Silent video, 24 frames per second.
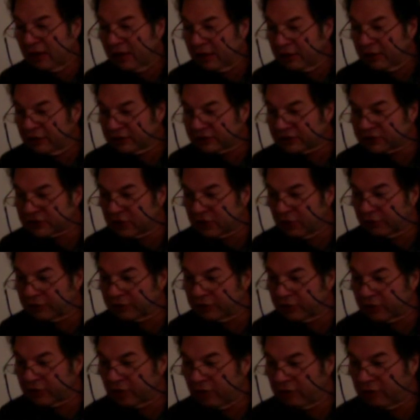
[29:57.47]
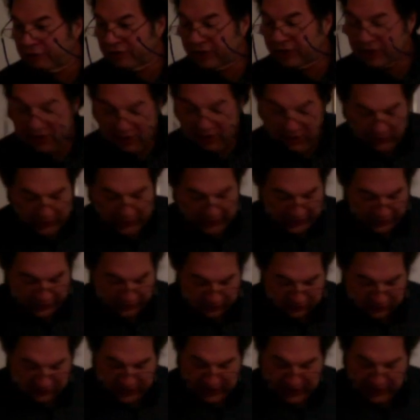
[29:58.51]
So you go over here and you
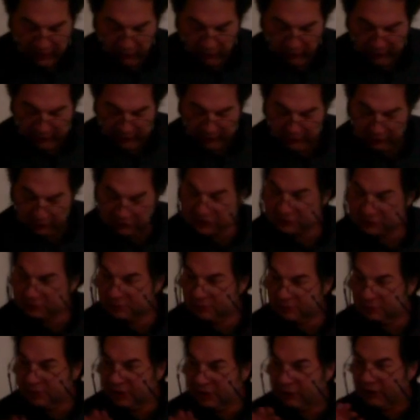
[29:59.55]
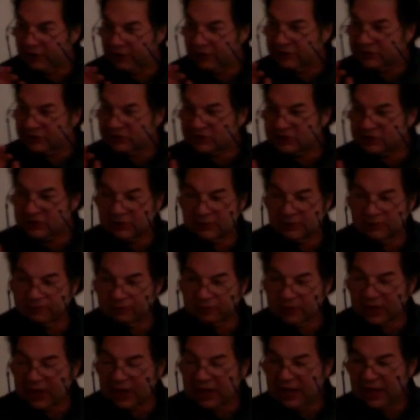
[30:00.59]
say I want to use periods,
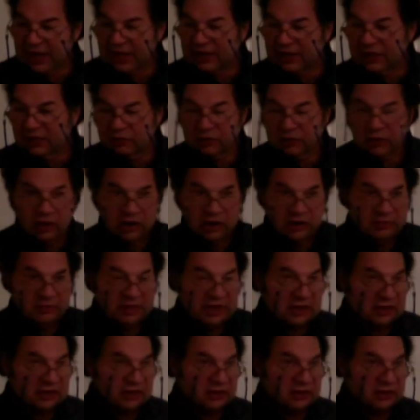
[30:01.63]
and it will automatically